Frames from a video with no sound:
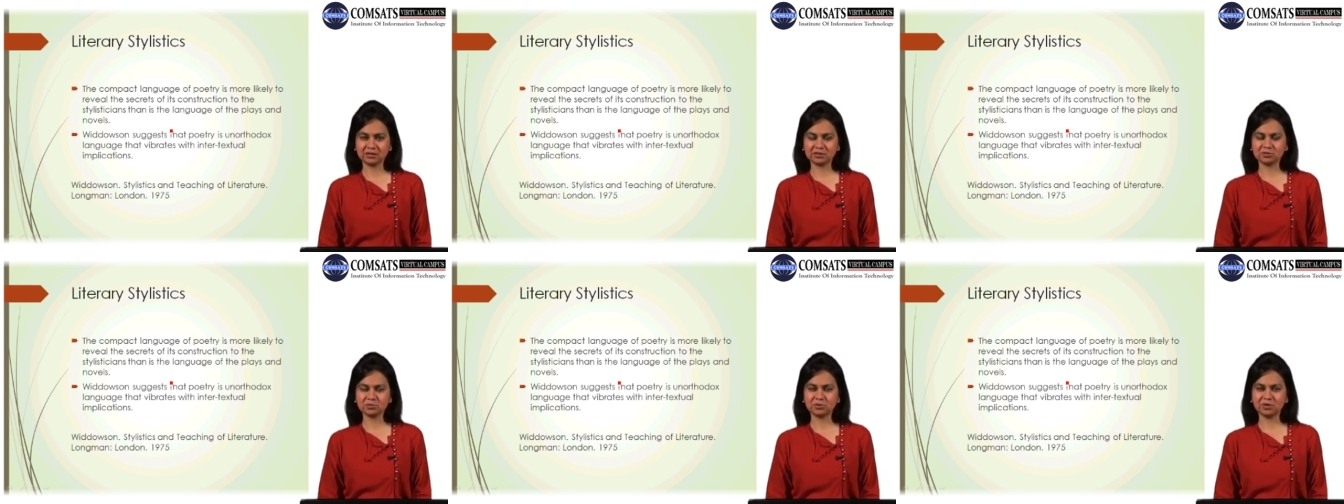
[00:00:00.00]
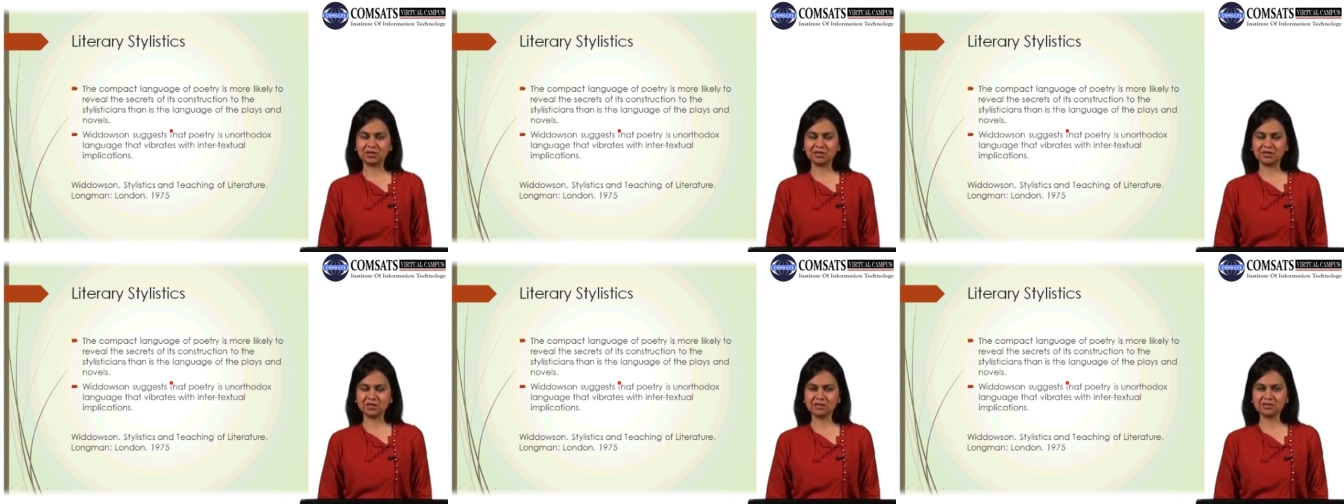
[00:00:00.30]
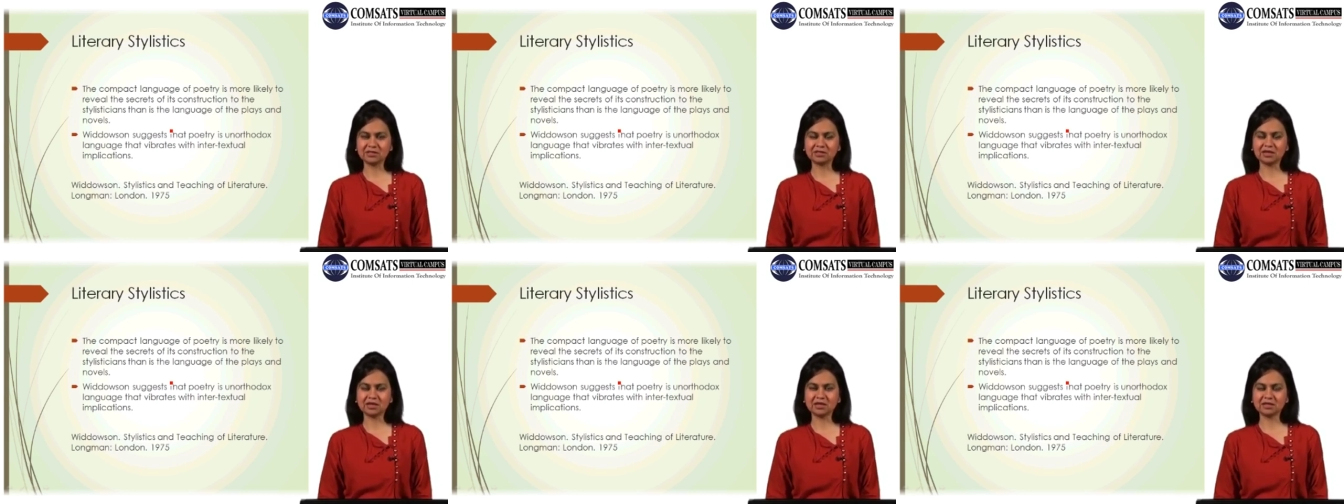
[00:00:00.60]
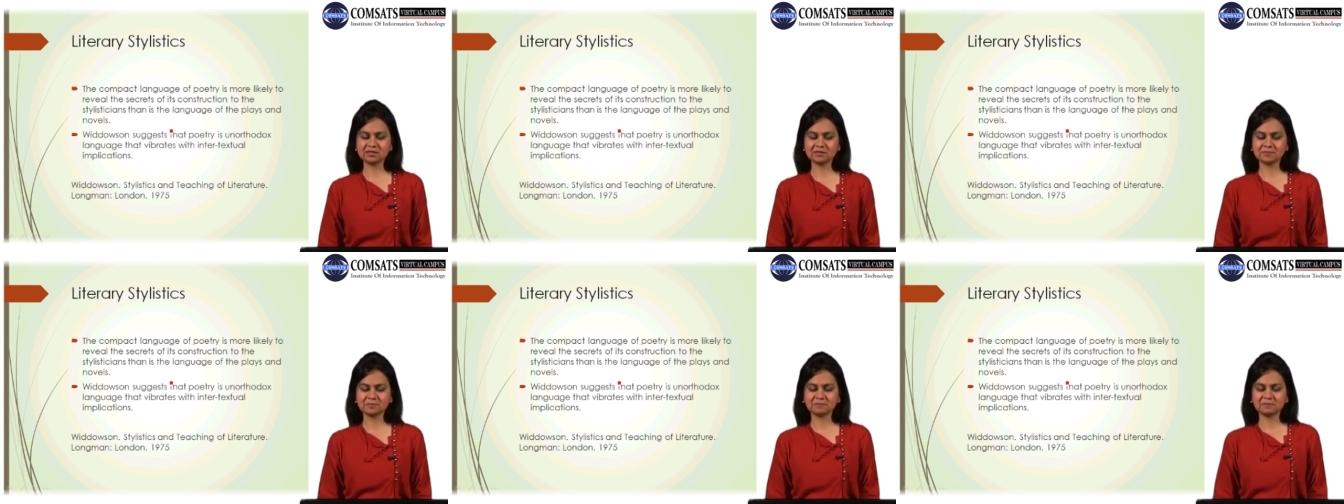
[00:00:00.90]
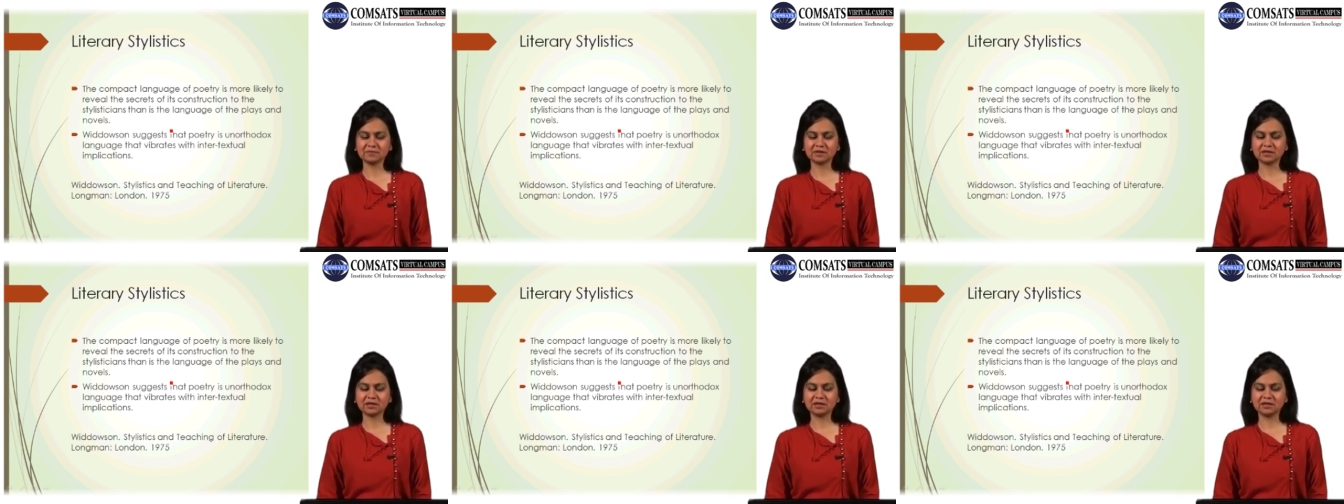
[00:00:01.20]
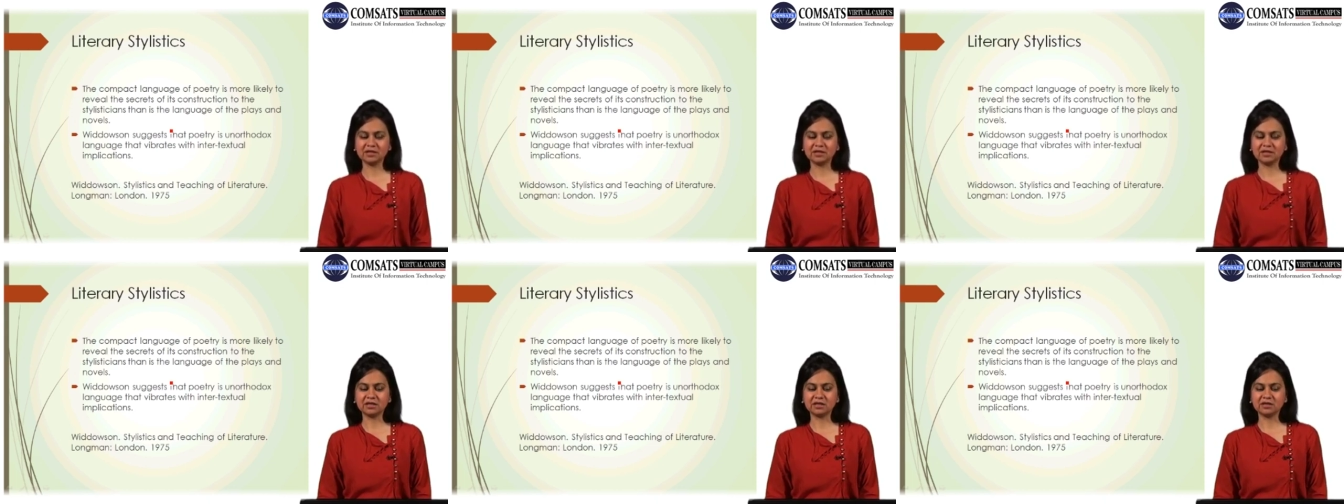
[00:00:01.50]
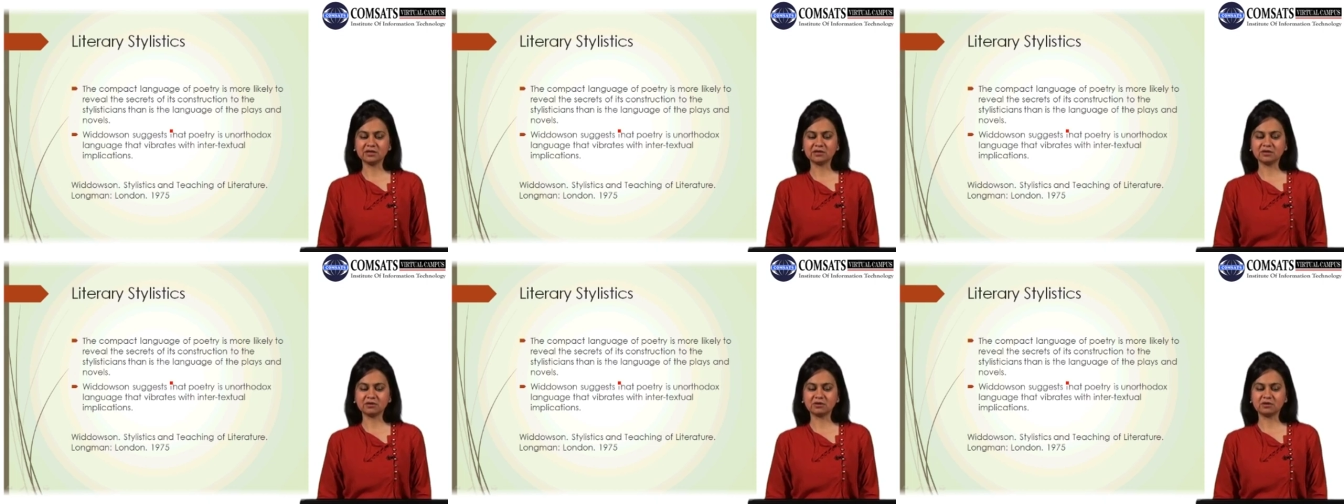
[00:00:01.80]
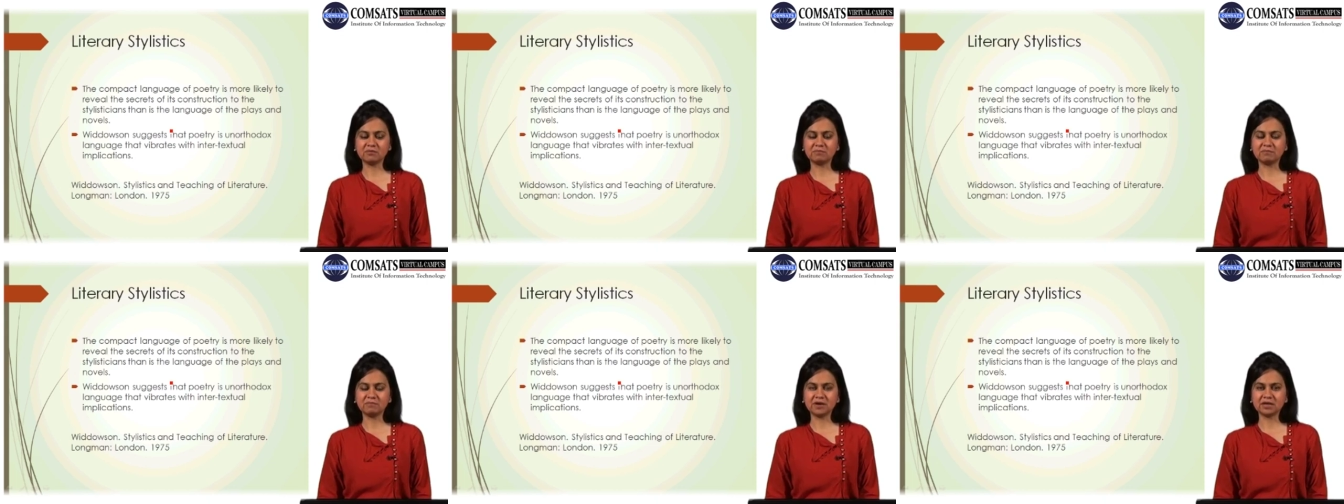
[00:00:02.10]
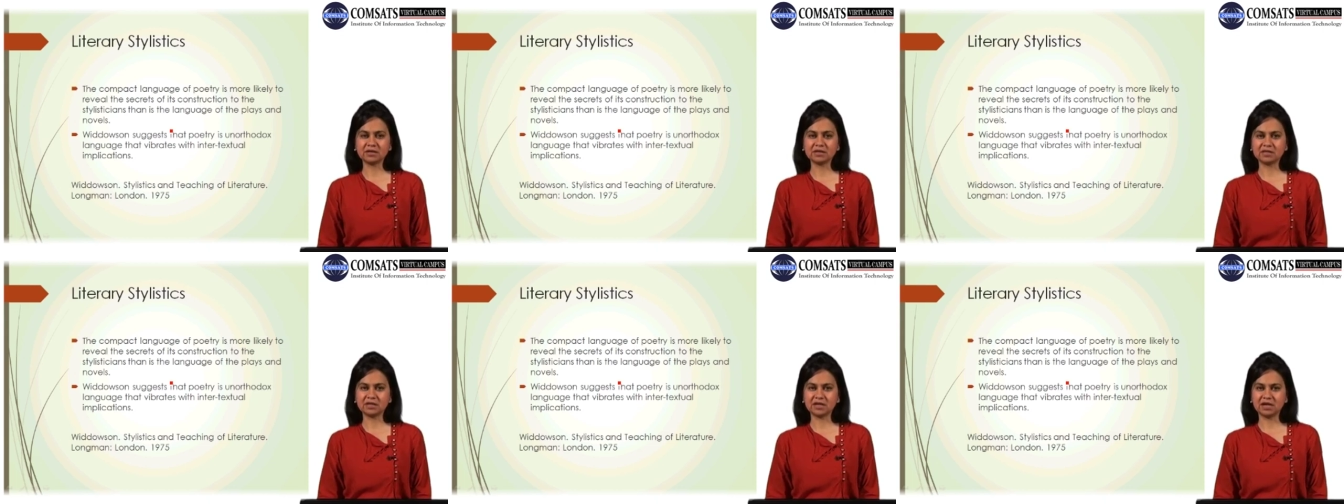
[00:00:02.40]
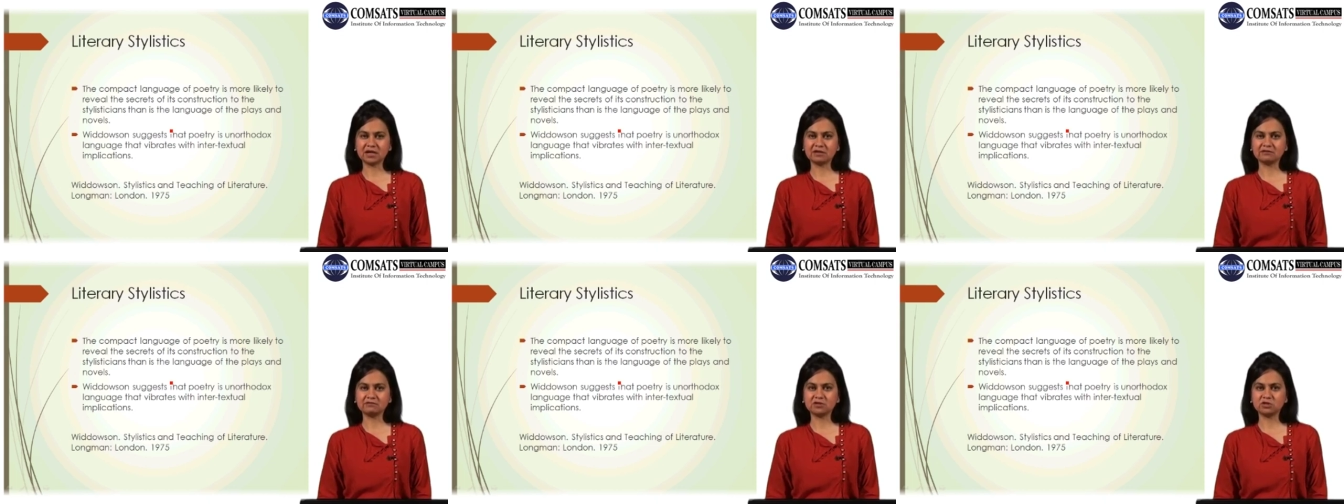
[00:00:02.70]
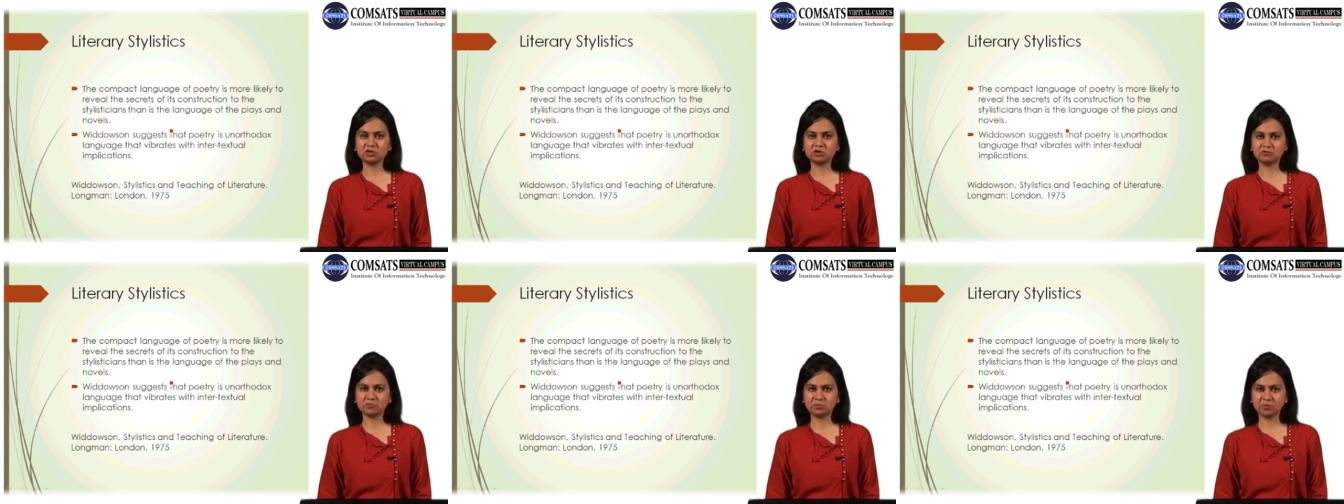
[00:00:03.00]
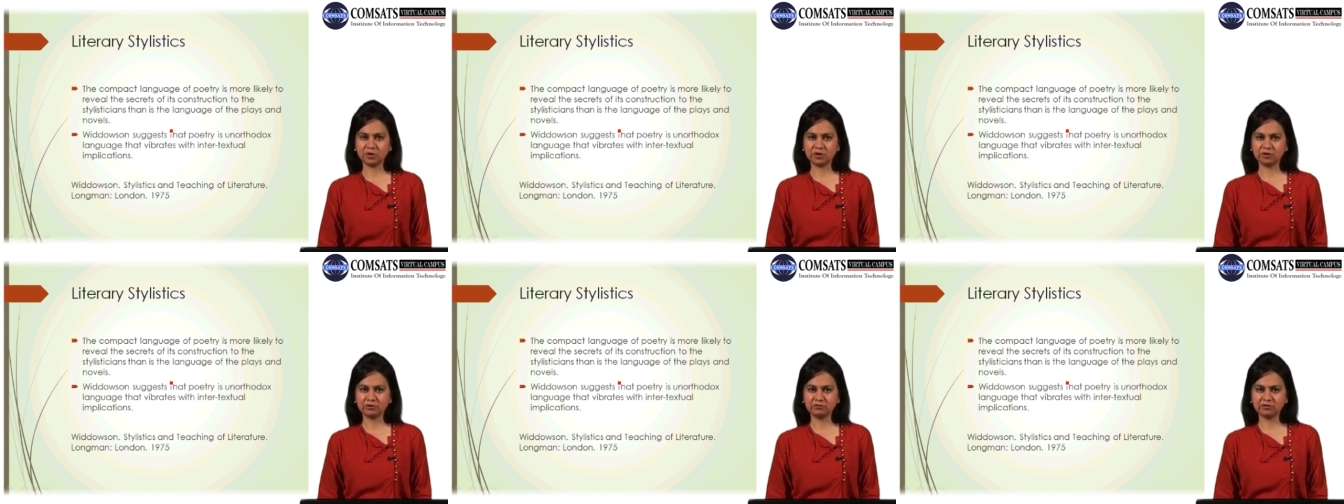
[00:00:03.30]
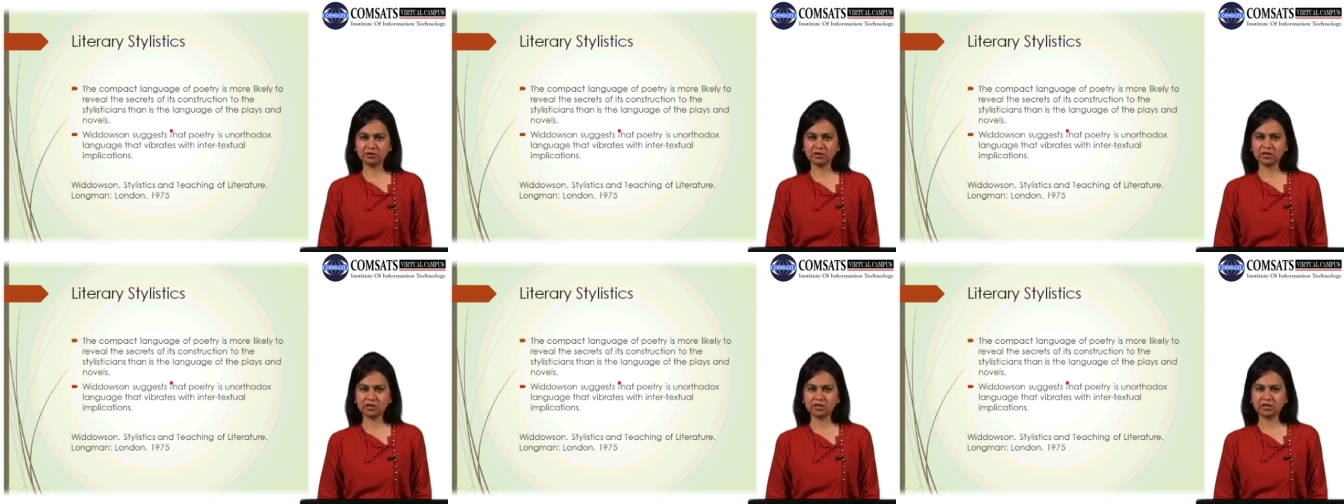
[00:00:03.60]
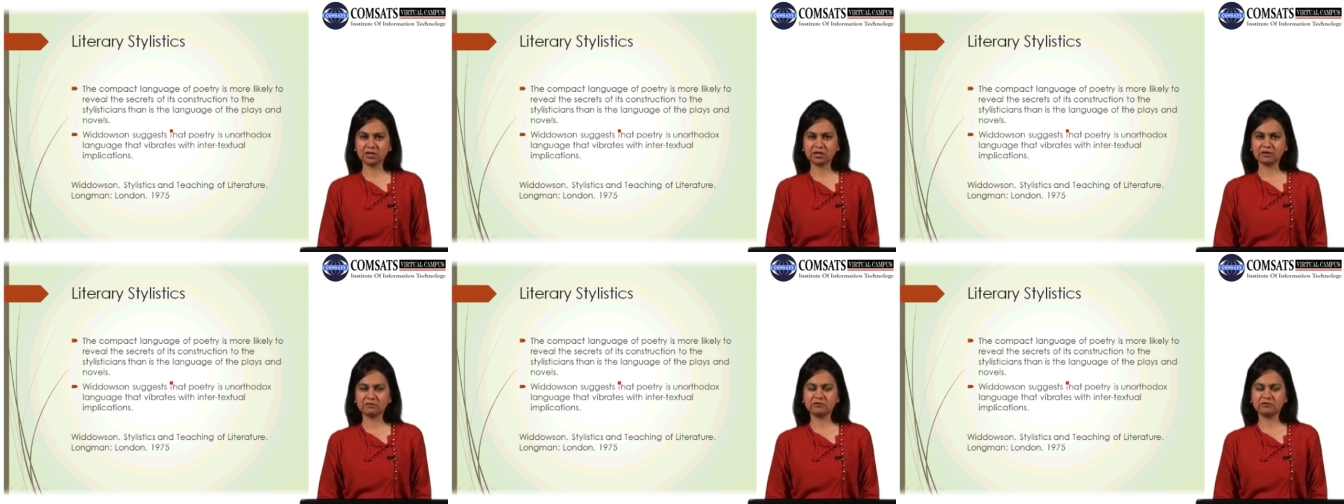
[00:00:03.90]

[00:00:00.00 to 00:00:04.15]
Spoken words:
So in this case, the compact language of poetry,